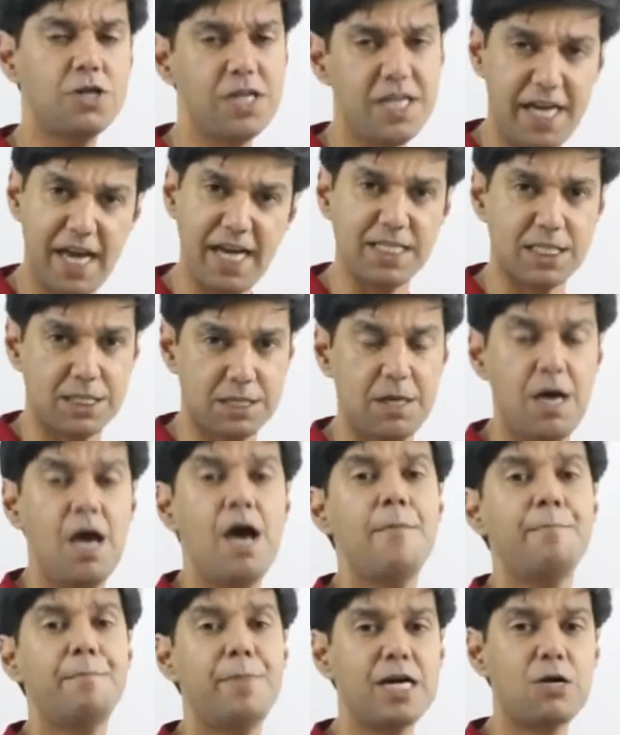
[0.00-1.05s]
Yes.
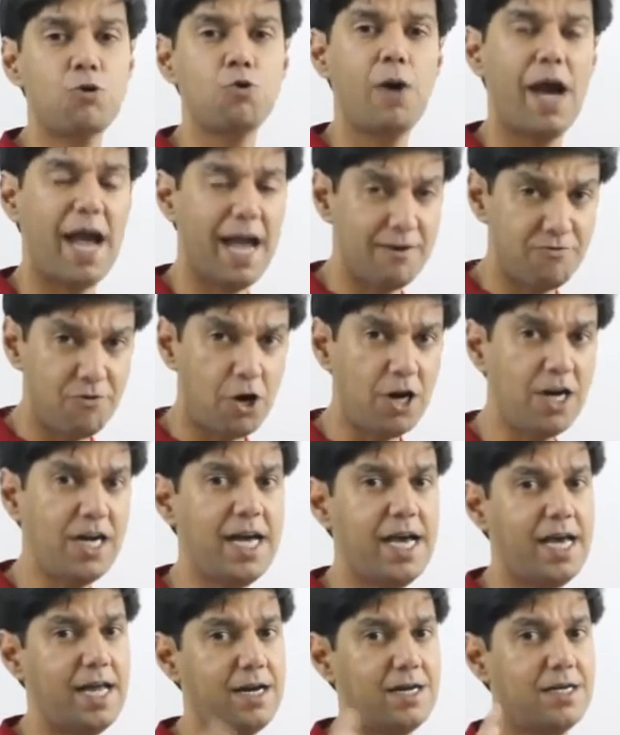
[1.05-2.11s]
But to avoid
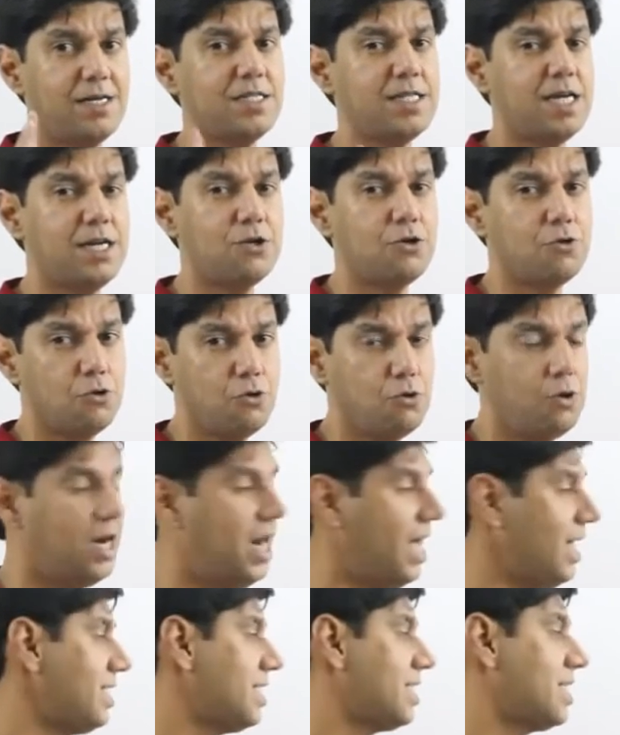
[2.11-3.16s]
errors and to do
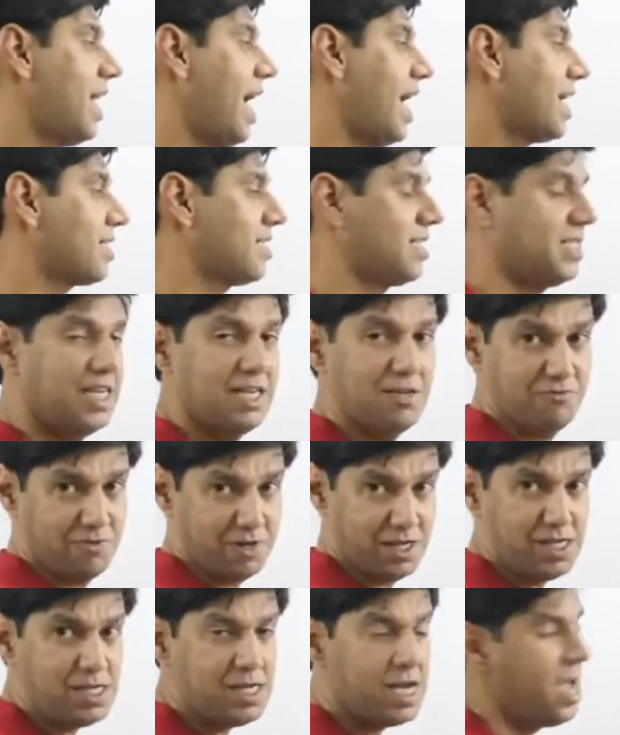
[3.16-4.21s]
less taxing
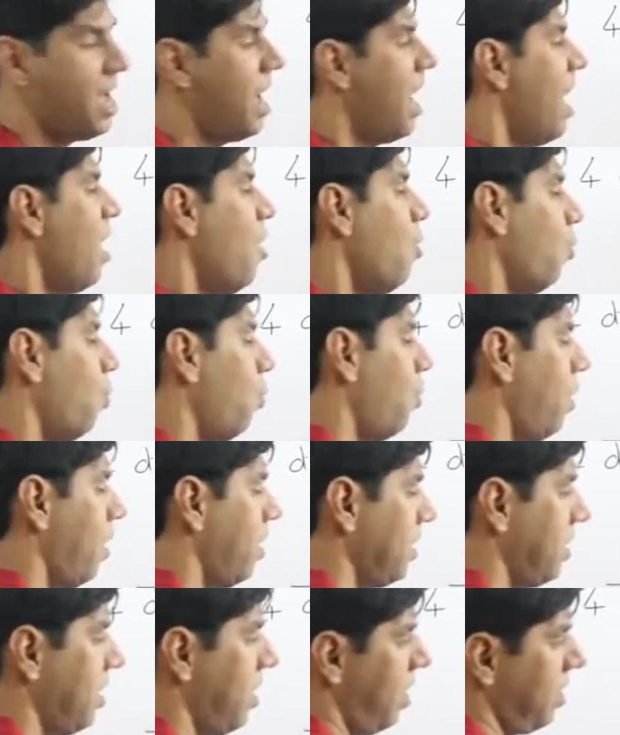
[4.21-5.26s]
work,
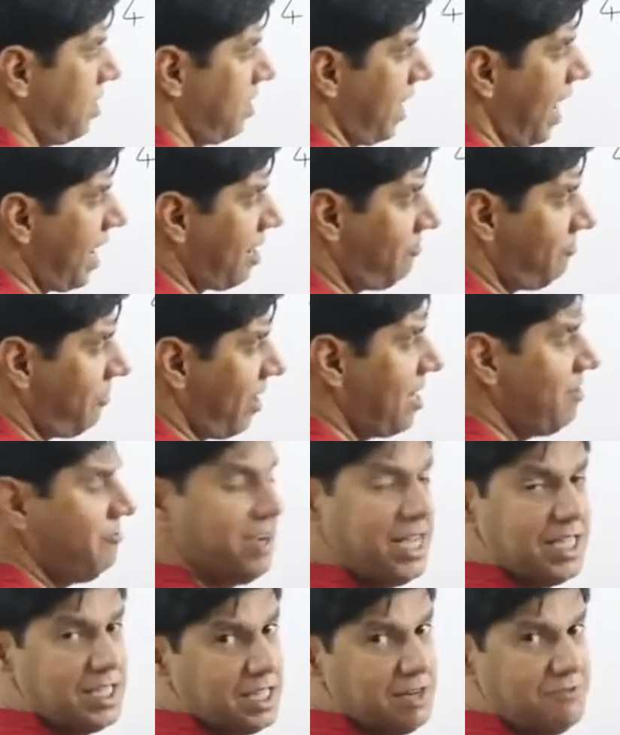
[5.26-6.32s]
there are 5
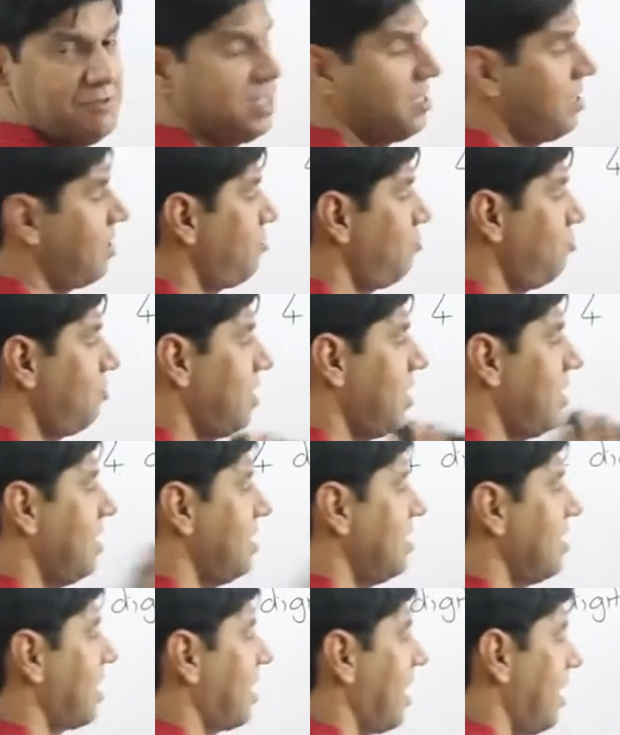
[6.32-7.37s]
ways in which the unit
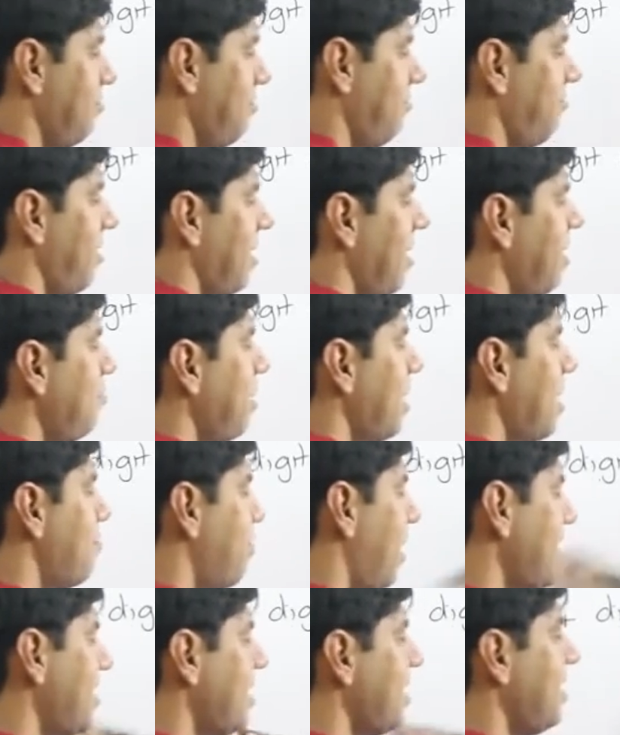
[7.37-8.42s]
digit can be filled in, but a
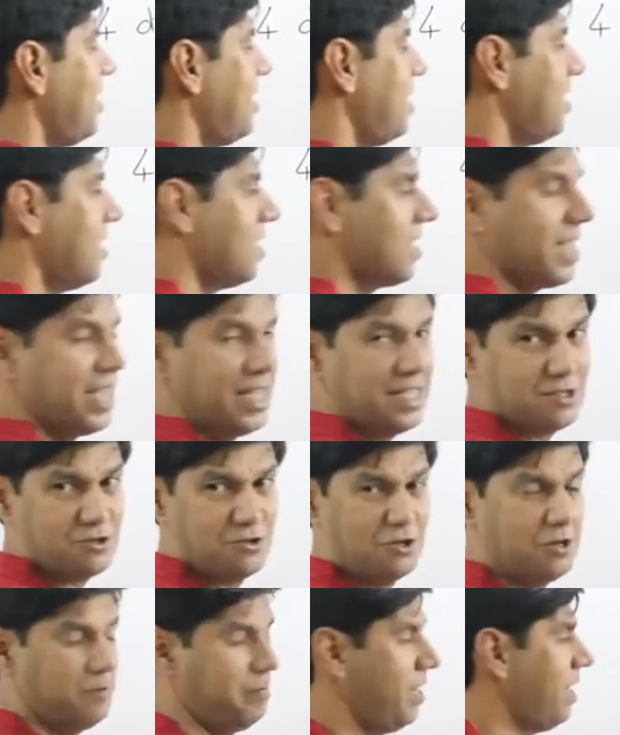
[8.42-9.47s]
much easier case
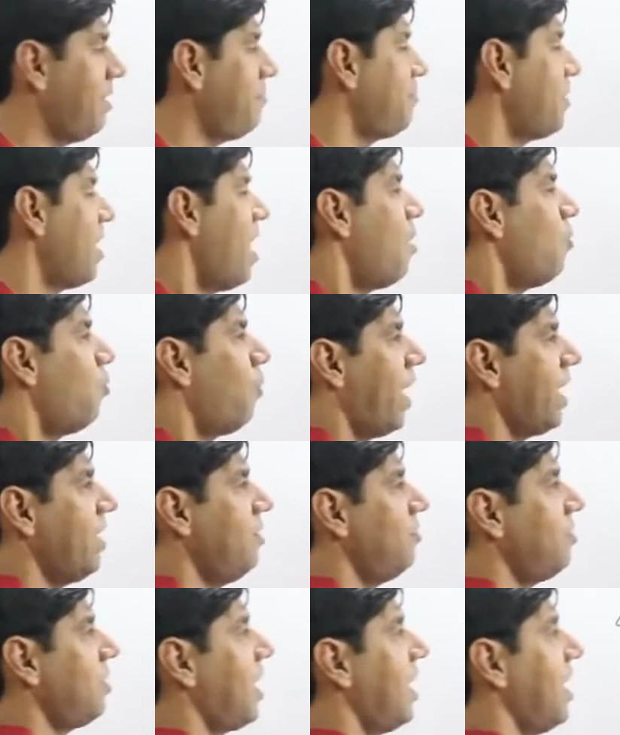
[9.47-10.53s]
could be, why
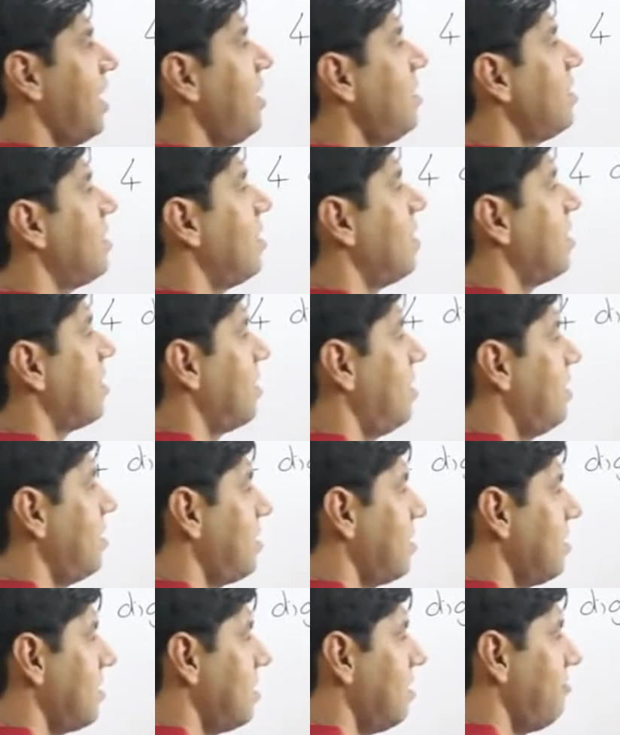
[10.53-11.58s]
don't
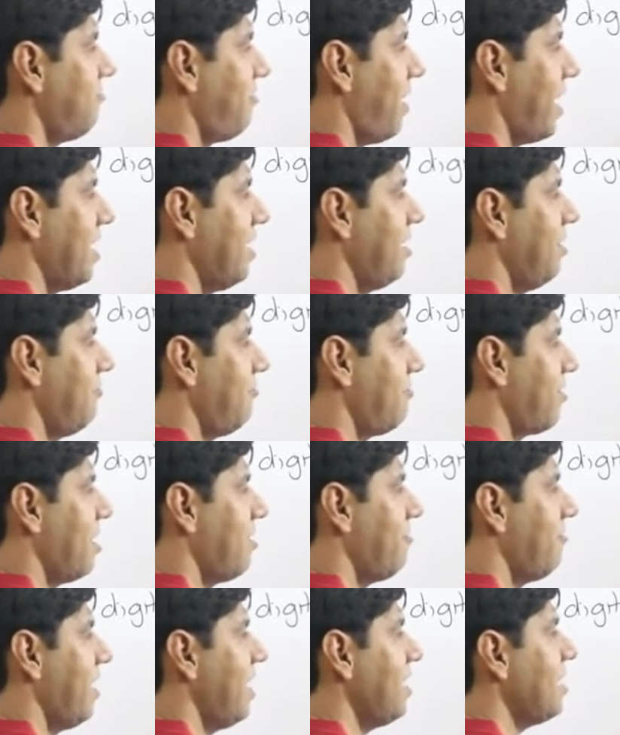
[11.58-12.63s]
this is in 5
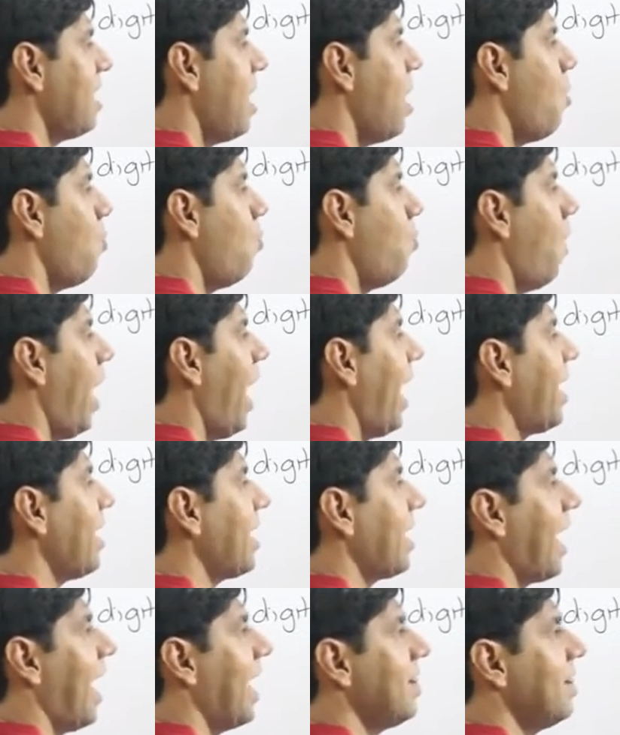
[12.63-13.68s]
different ways. Where
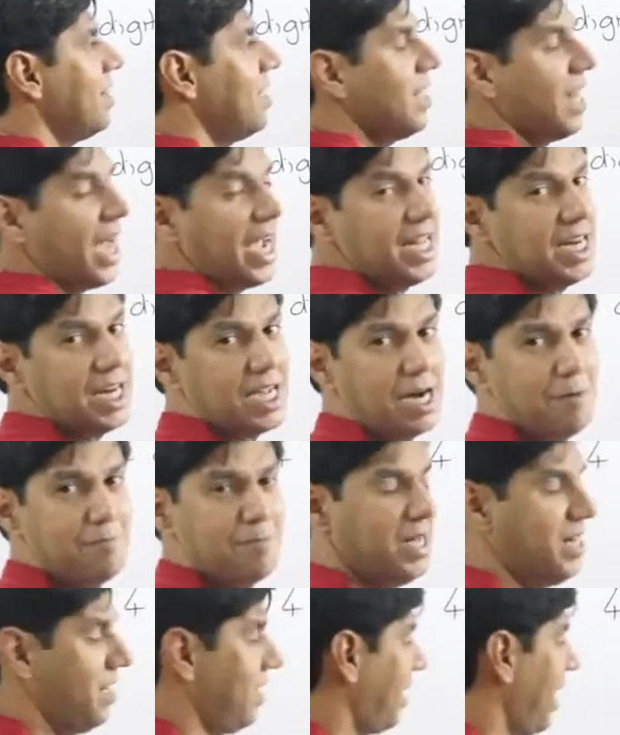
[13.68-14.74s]
can the 9 come
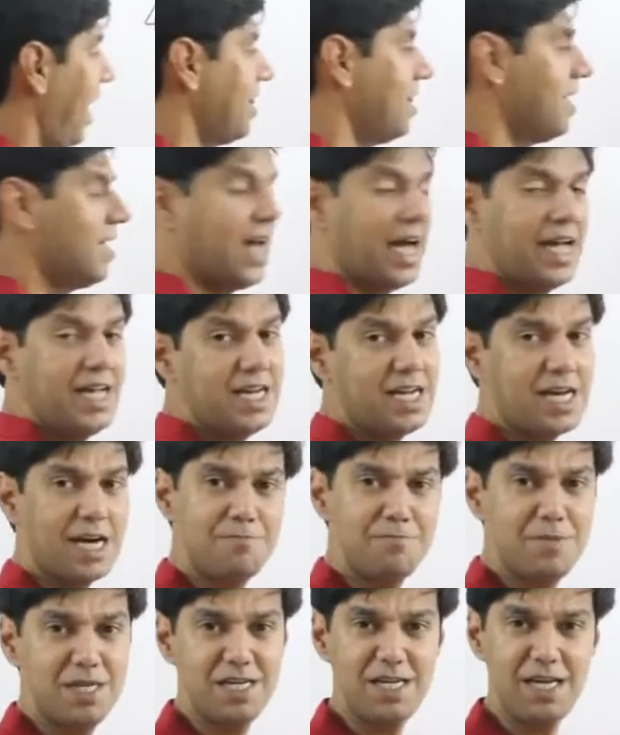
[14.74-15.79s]
in? Can the 9
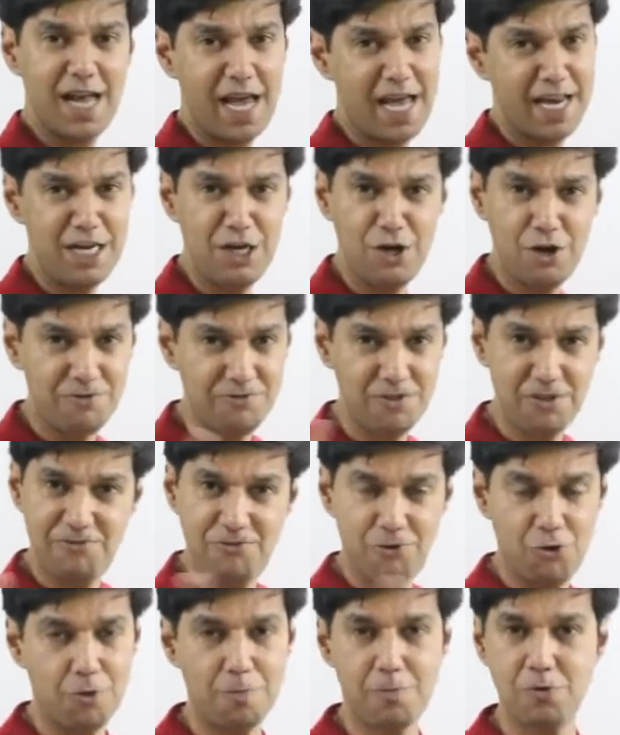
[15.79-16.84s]
come in any of the
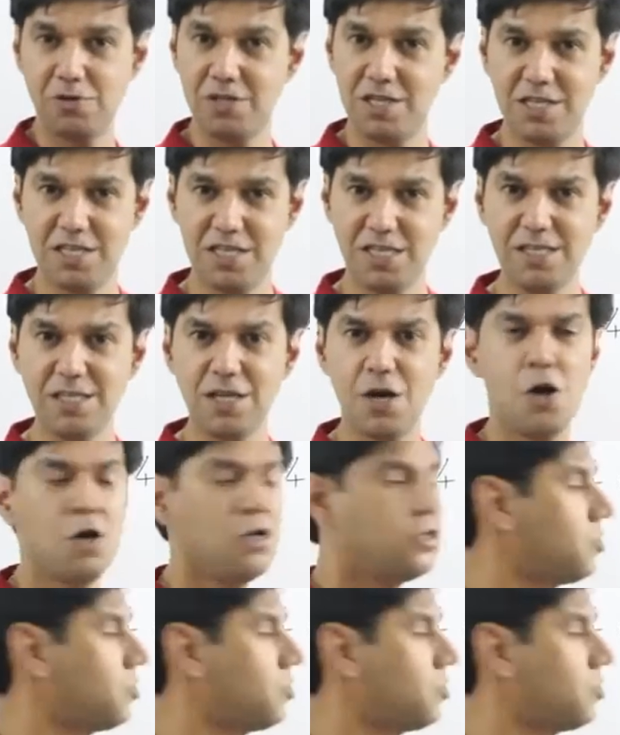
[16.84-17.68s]
4 positions?